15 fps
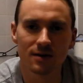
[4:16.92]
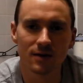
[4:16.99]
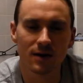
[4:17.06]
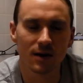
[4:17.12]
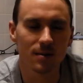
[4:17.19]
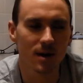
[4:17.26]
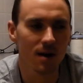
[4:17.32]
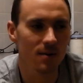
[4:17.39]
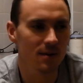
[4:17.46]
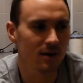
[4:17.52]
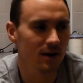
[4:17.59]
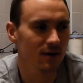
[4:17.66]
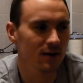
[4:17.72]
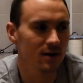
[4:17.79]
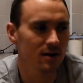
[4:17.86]
at the moment. I'm
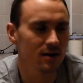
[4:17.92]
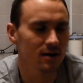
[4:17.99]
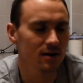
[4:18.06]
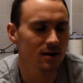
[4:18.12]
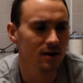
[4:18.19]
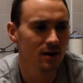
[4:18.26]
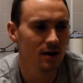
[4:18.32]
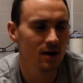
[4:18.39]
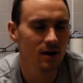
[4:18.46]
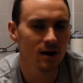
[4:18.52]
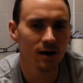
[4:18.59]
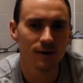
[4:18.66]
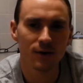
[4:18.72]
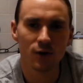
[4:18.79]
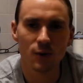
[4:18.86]
giving a
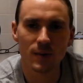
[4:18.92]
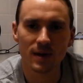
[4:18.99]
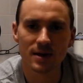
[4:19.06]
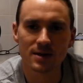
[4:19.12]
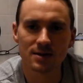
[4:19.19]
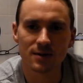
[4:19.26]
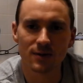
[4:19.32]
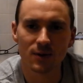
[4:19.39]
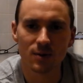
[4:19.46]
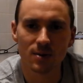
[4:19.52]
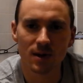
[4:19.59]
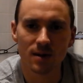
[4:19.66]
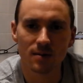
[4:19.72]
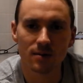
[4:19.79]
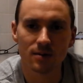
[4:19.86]
few beers to a few
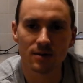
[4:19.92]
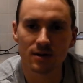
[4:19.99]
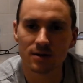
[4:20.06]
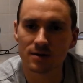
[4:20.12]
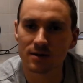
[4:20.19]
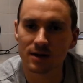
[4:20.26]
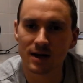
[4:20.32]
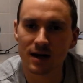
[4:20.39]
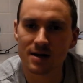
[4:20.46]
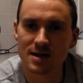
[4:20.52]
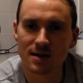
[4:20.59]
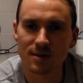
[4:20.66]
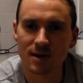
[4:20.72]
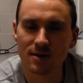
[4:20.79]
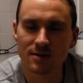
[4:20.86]
people and getting
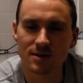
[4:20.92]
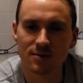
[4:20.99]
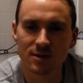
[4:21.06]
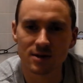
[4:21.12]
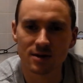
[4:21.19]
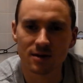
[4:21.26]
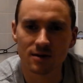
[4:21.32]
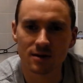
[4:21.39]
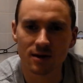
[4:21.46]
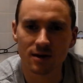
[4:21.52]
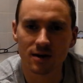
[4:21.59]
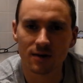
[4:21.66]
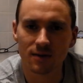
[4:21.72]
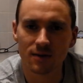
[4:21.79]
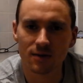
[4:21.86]
something else in return. I
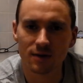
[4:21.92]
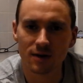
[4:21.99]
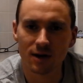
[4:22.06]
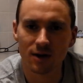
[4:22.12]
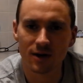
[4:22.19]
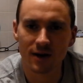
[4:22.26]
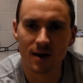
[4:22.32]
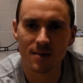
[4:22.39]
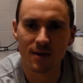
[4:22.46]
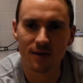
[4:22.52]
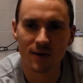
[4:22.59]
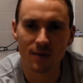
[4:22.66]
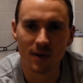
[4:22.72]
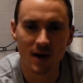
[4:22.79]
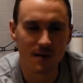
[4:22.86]
kind of like that
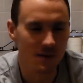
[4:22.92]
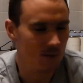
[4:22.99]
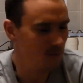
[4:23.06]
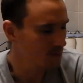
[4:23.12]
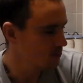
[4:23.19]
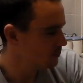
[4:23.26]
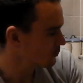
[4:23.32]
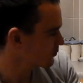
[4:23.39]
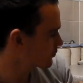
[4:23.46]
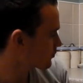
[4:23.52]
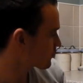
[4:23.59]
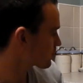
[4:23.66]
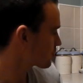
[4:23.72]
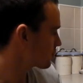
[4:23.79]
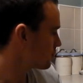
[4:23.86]
method of payment.
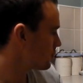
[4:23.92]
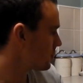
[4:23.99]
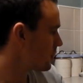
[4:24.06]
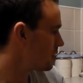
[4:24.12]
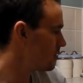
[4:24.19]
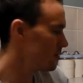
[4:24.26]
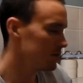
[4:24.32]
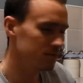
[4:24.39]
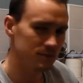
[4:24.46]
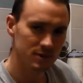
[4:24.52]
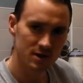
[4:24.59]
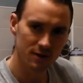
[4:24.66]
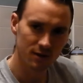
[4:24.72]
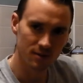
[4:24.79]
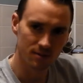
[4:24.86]

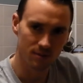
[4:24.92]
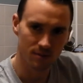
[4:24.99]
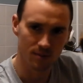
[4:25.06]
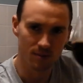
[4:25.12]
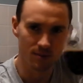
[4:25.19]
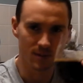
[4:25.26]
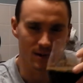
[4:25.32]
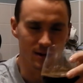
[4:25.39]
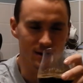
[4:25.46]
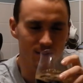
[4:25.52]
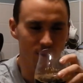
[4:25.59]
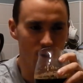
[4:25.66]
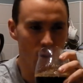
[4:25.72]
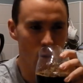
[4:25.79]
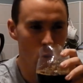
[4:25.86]
Let's have a bit of this
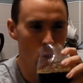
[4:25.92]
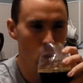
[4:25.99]
beer.